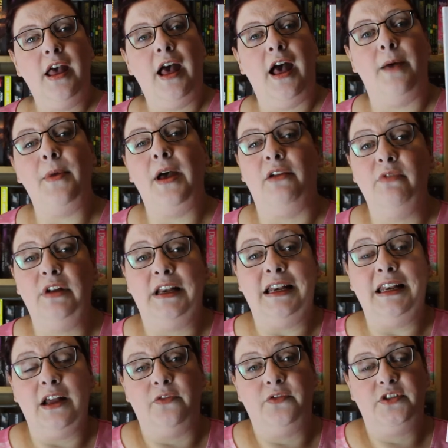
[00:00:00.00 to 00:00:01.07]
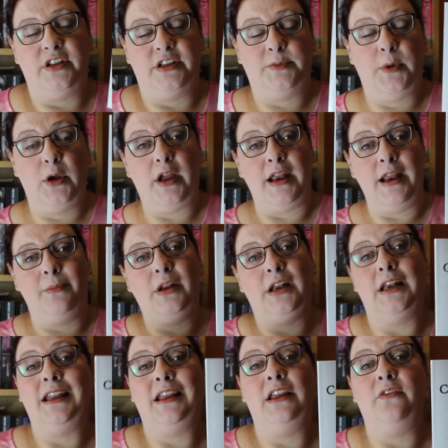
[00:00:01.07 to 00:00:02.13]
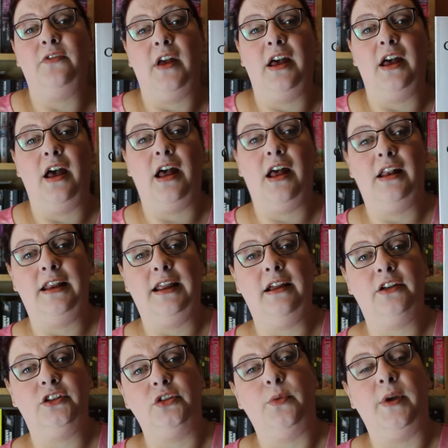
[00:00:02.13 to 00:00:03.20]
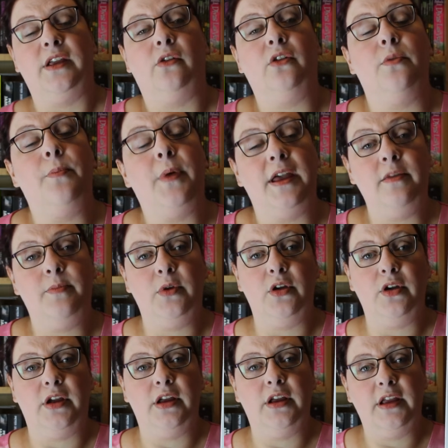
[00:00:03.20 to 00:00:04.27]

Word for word: I really loved this book, and I'm going to leave a link to where you can buy the book